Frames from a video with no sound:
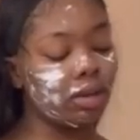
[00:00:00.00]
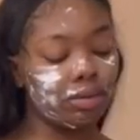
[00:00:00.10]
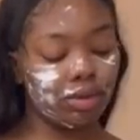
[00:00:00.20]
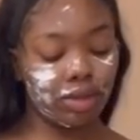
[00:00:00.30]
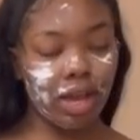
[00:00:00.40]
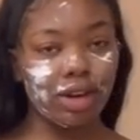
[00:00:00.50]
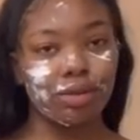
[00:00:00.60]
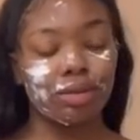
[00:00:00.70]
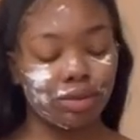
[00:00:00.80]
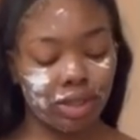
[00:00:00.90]
I'll do it. Y'all know
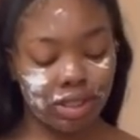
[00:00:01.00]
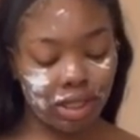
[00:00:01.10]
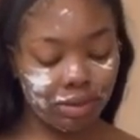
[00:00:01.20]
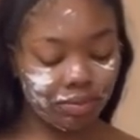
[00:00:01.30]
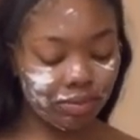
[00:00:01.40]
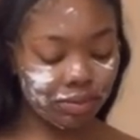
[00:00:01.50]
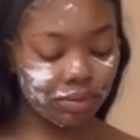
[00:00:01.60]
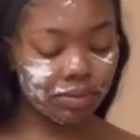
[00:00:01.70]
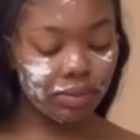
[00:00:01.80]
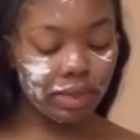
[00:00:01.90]
what I'm trying to say.
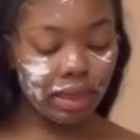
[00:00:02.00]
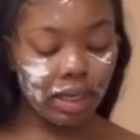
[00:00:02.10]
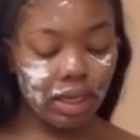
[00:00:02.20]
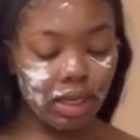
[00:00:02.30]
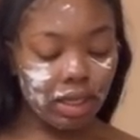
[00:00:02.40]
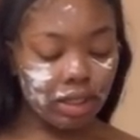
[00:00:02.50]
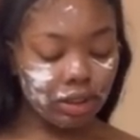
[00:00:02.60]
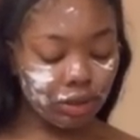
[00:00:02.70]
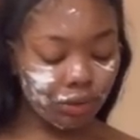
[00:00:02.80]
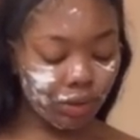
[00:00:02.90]

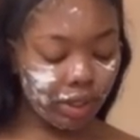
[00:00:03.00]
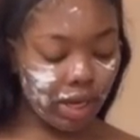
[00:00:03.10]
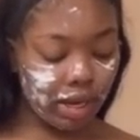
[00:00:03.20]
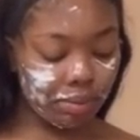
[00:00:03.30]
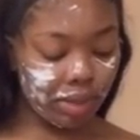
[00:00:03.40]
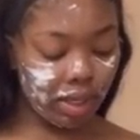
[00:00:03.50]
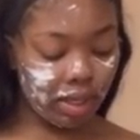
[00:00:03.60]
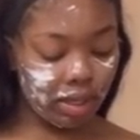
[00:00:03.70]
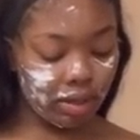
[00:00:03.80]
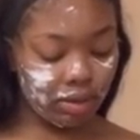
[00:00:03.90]
2:49
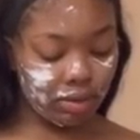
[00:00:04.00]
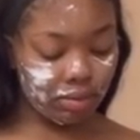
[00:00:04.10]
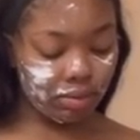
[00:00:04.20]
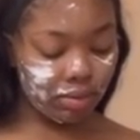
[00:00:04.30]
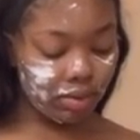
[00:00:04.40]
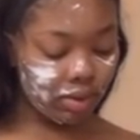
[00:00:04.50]
p.m.